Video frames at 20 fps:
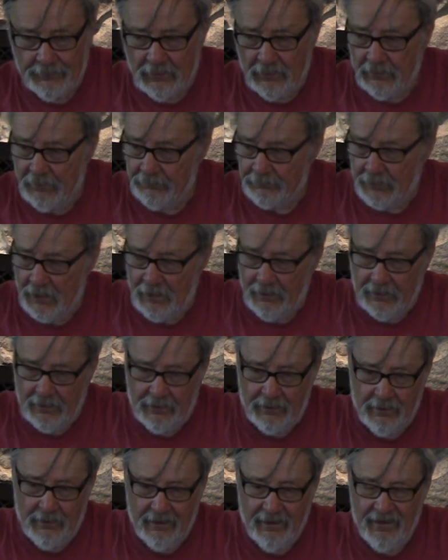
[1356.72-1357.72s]

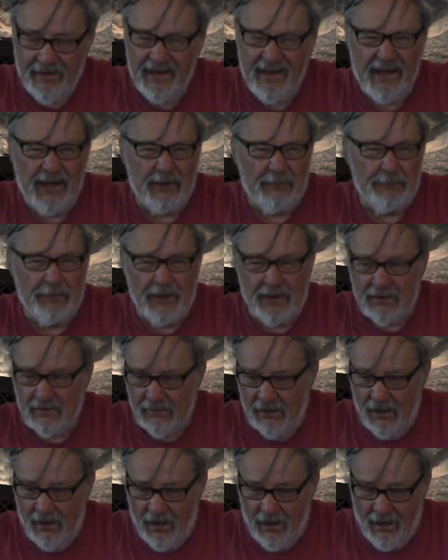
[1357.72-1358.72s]
Probably 8 feet
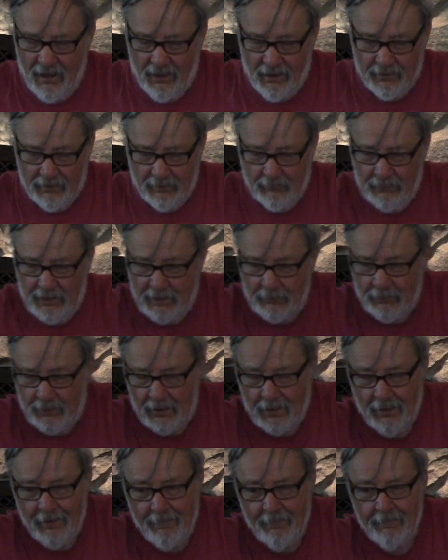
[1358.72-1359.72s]
long and
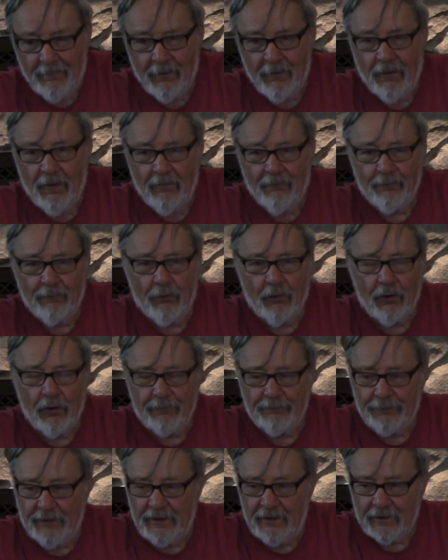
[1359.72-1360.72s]
maybe 4
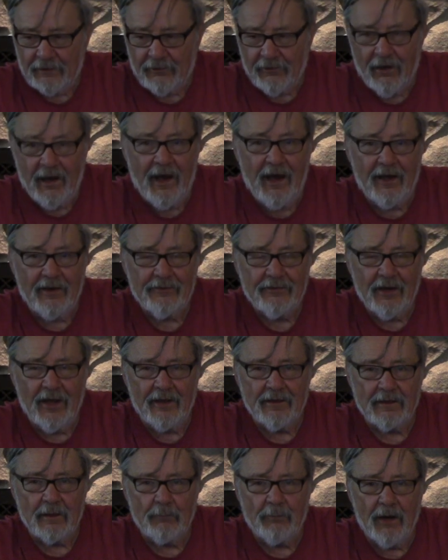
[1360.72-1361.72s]
feet across
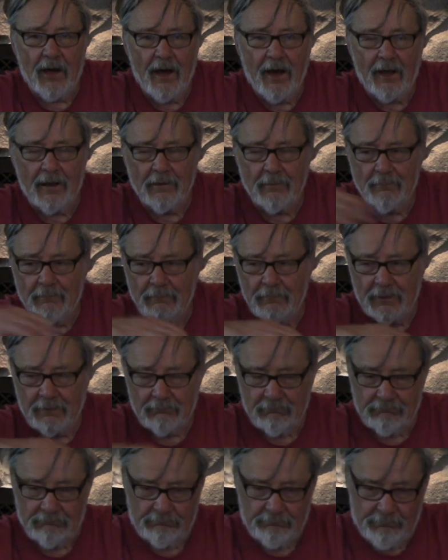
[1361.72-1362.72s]
at the bottom,
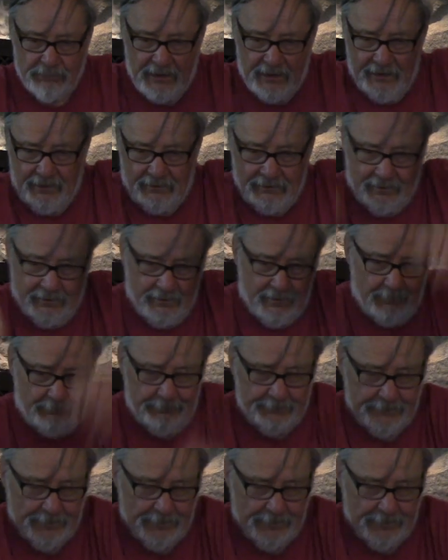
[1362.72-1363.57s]
and pile it up